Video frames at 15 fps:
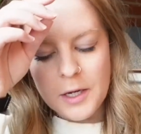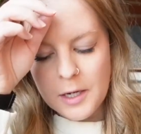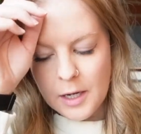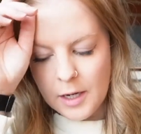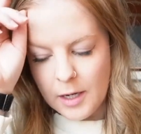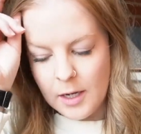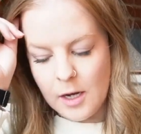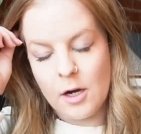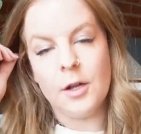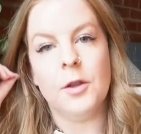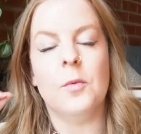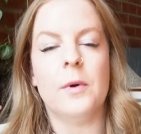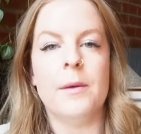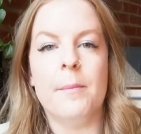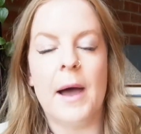and I, on
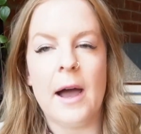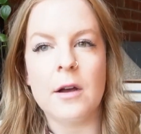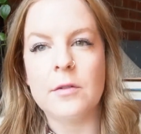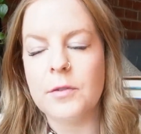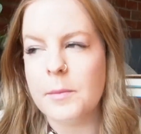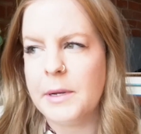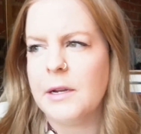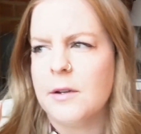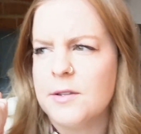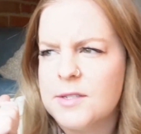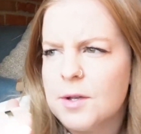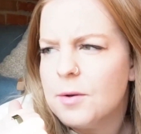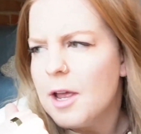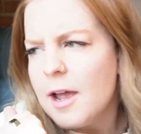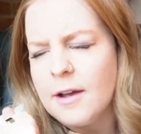the way back from
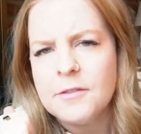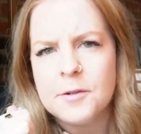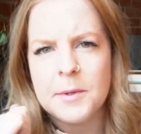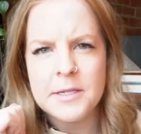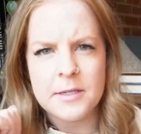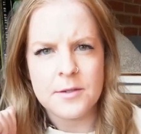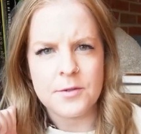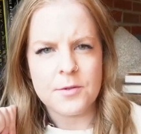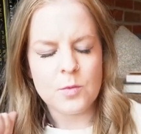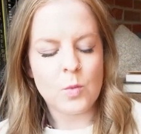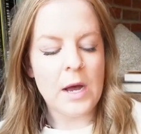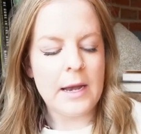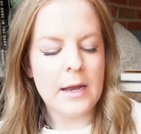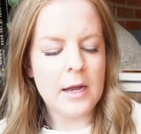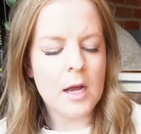Arizona after my sister's
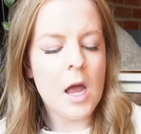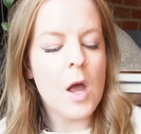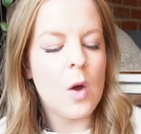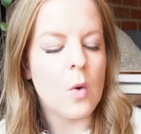wedding,